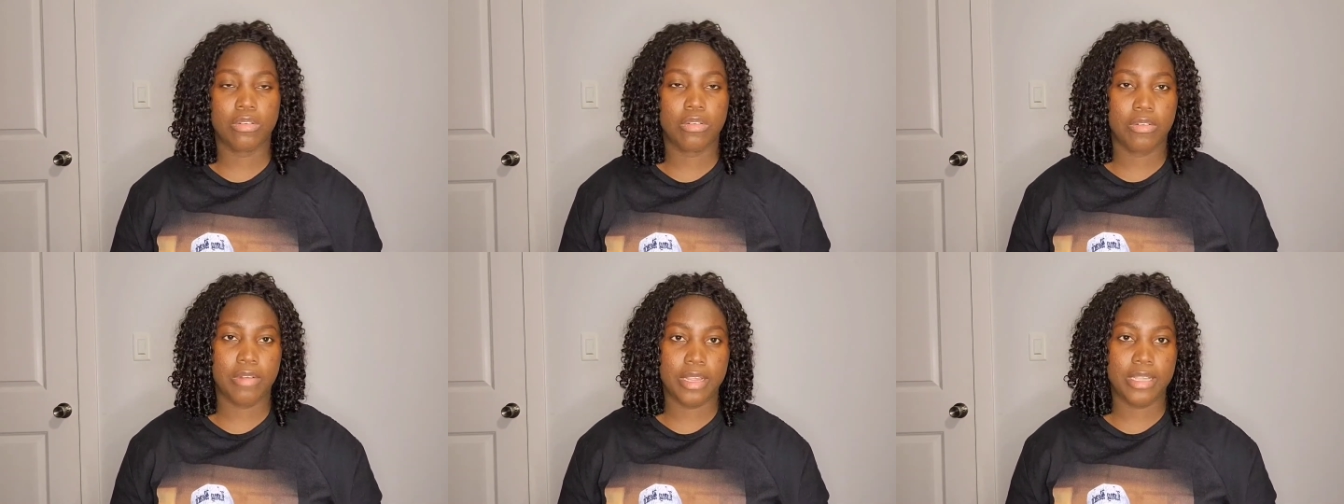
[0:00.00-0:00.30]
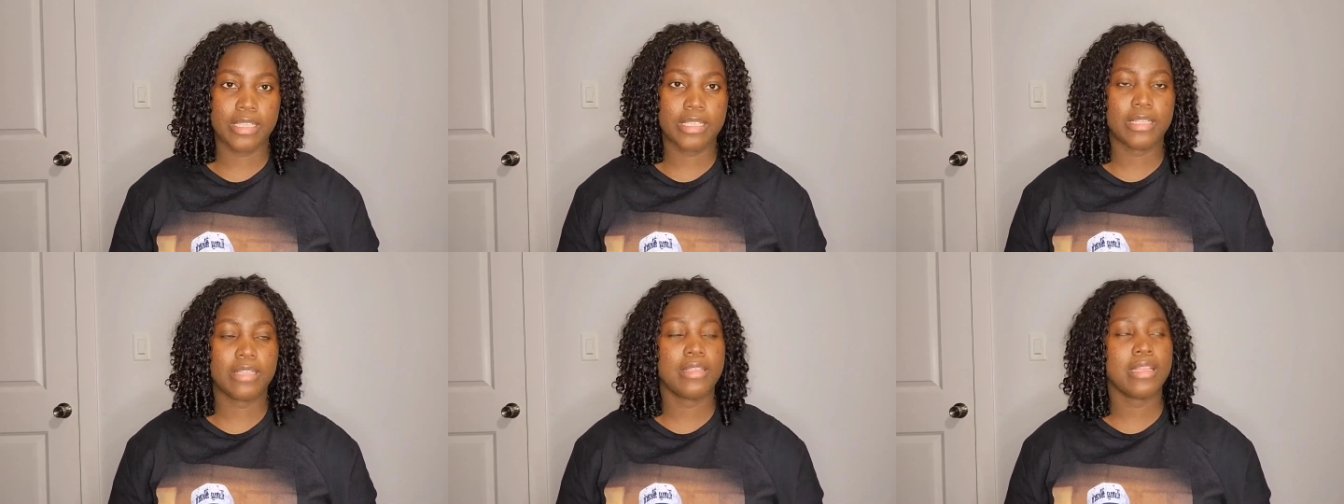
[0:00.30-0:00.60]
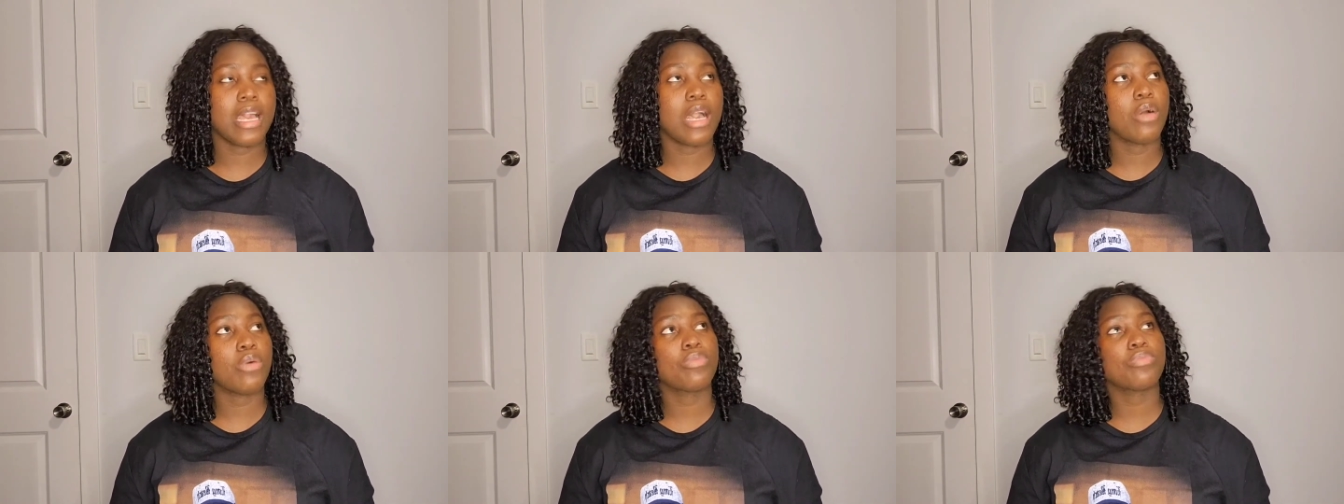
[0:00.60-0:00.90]
All right,
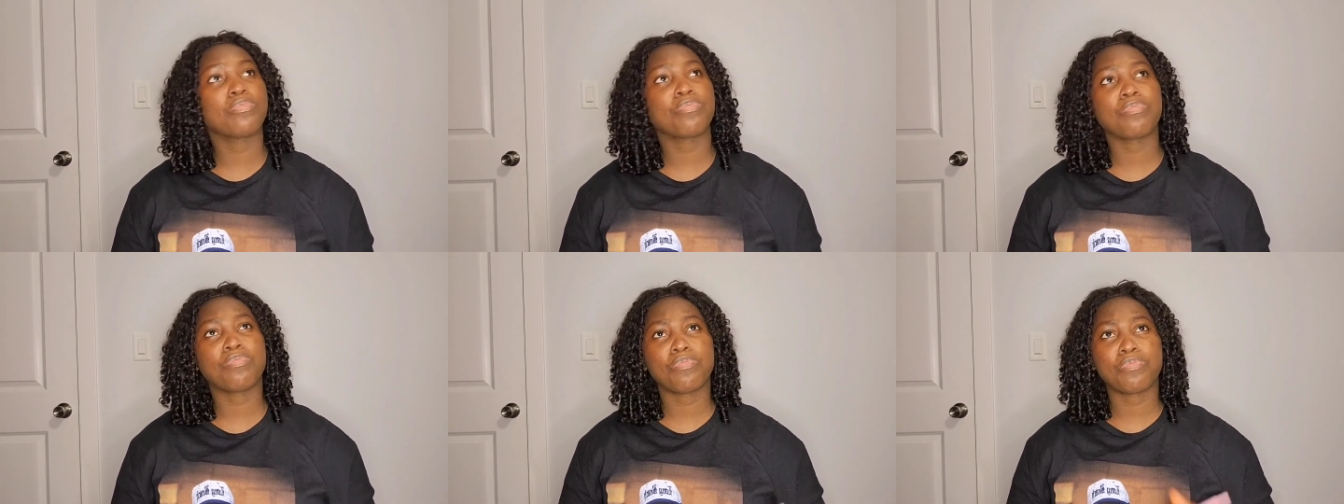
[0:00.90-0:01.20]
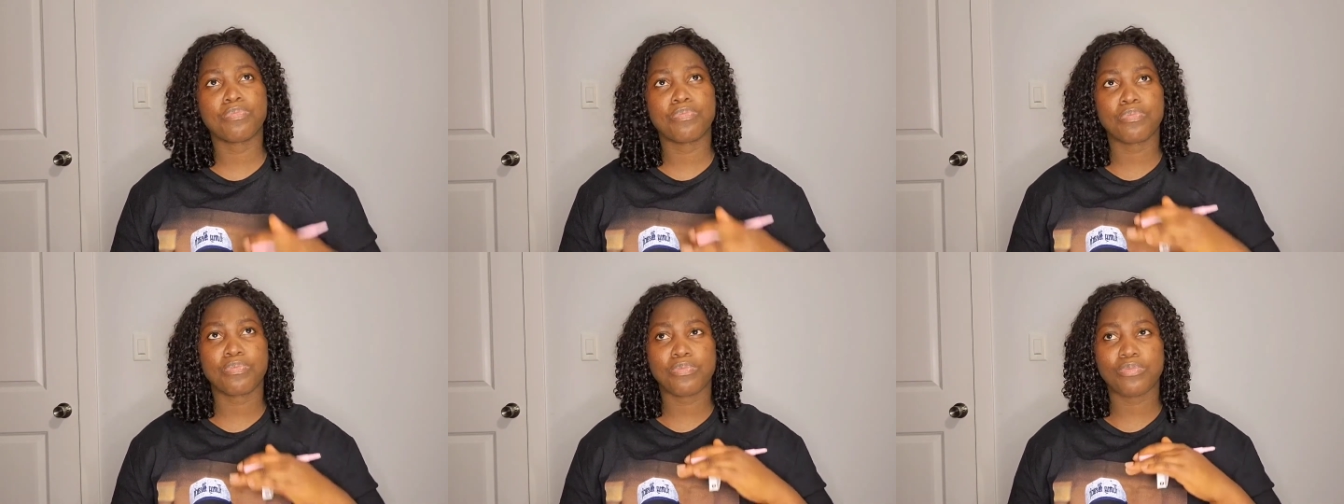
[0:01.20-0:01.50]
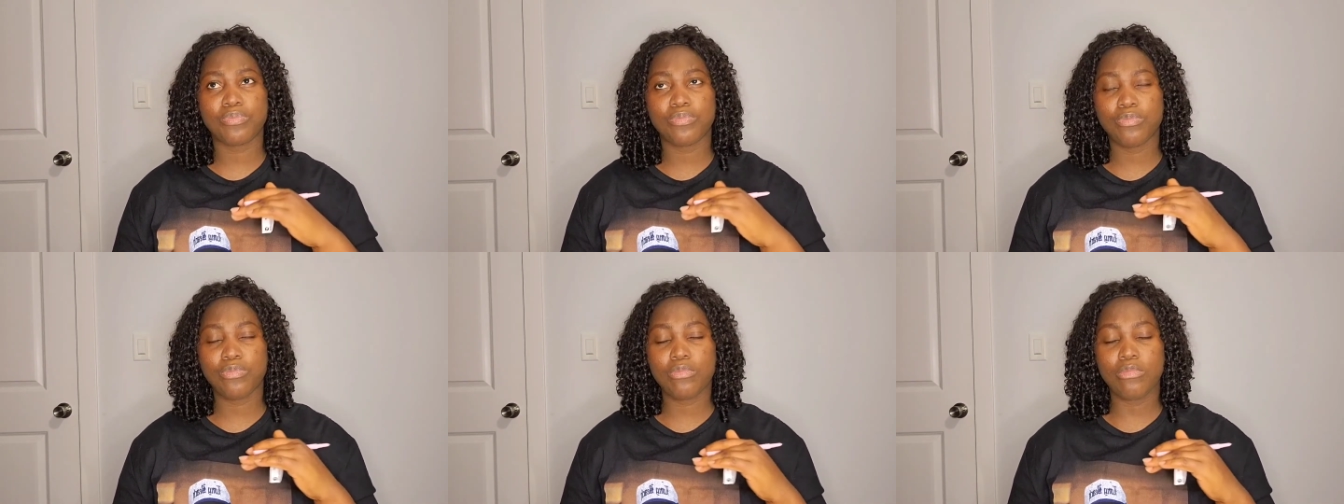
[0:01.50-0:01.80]
now
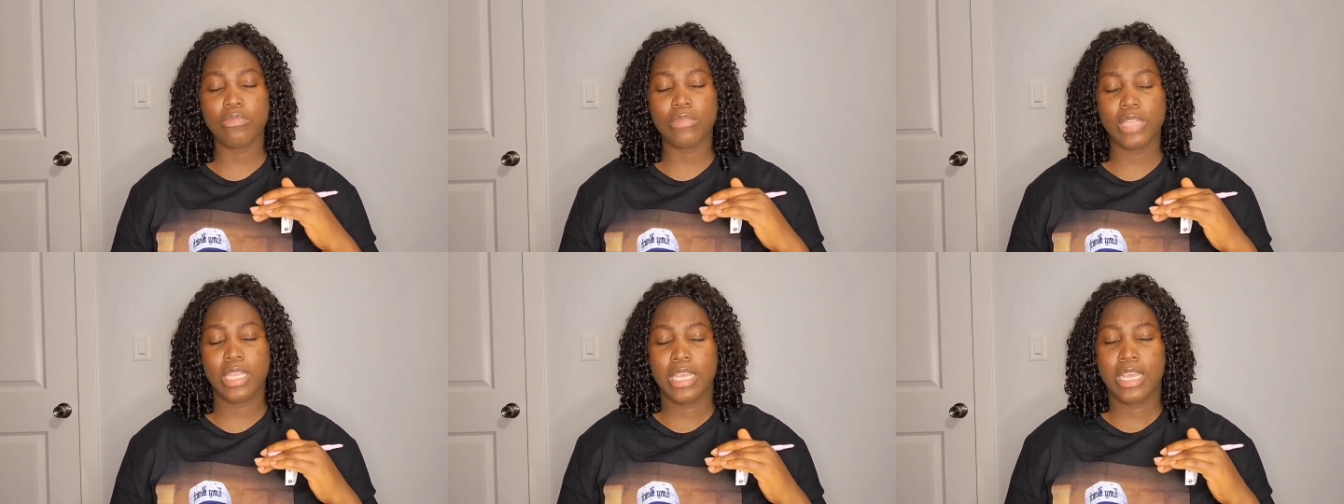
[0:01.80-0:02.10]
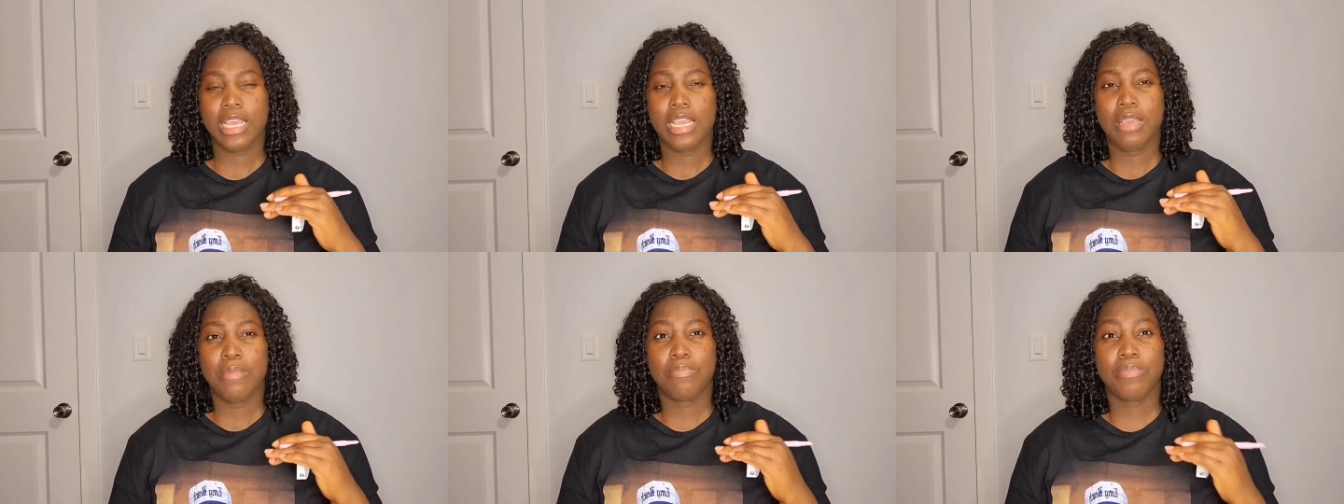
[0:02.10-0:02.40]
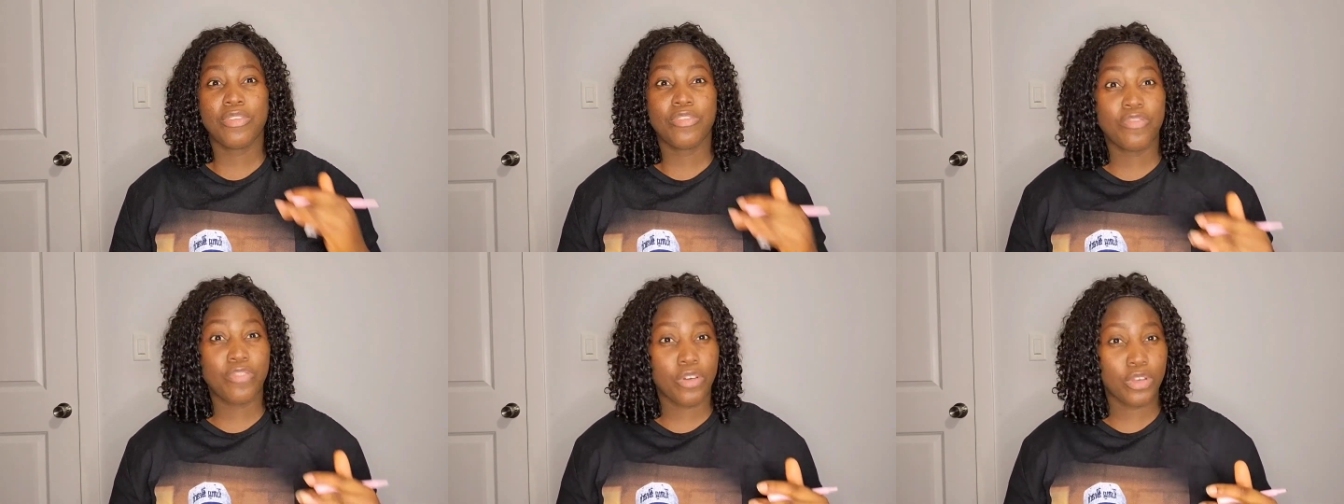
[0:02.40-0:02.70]

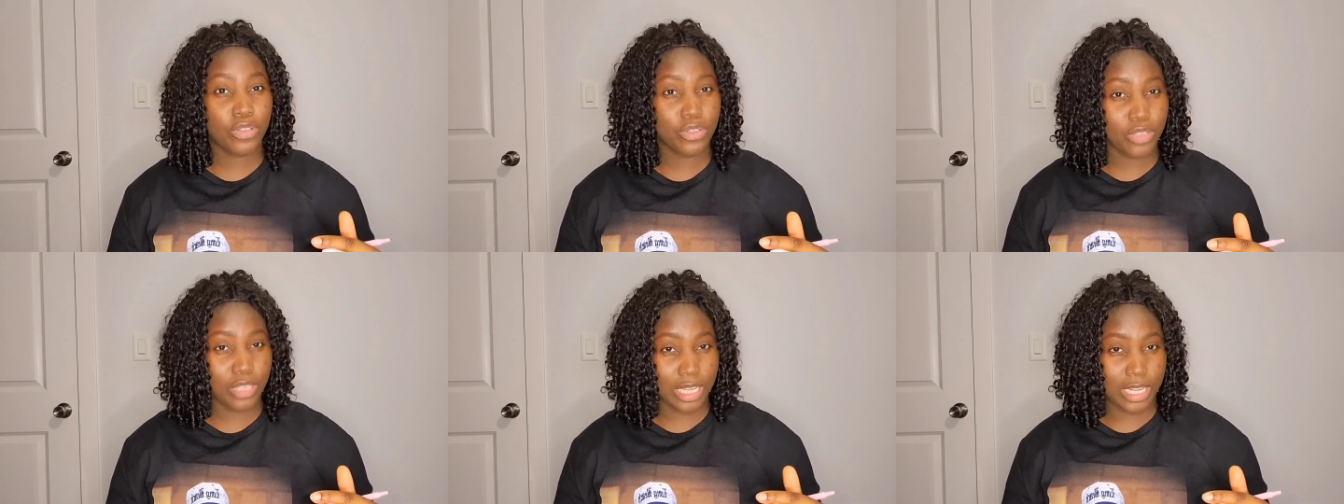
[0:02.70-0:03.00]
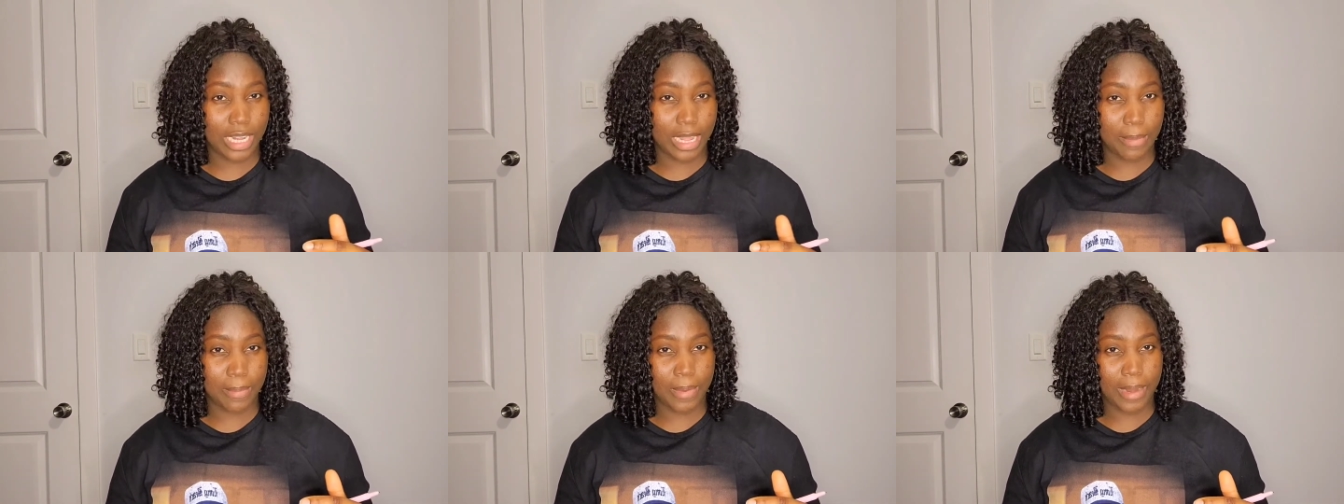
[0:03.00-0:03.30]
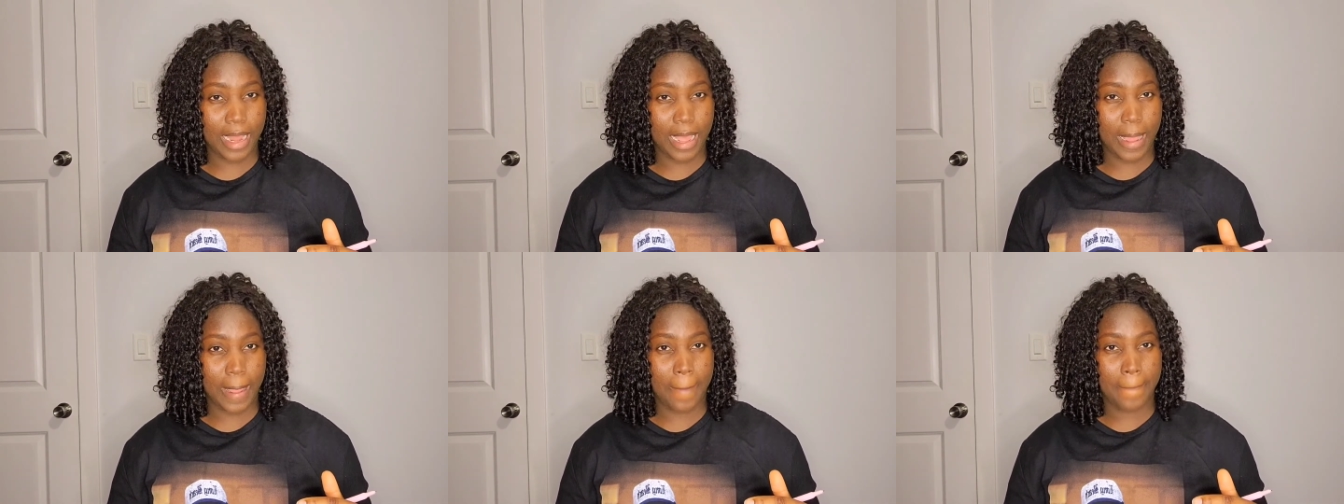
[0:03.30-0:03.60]
before you can
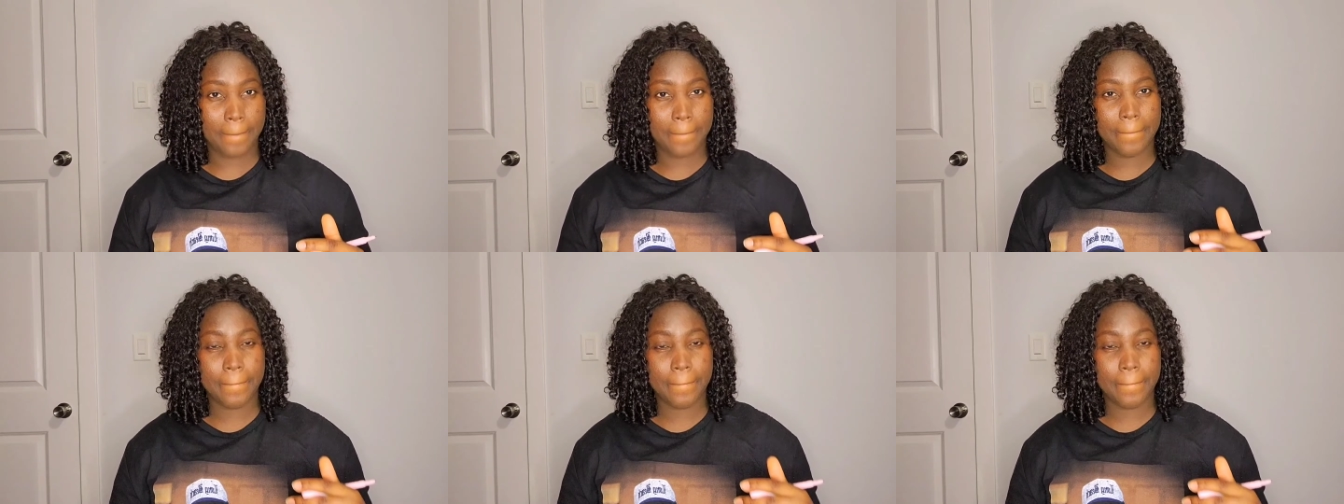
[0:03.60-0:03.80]
apply,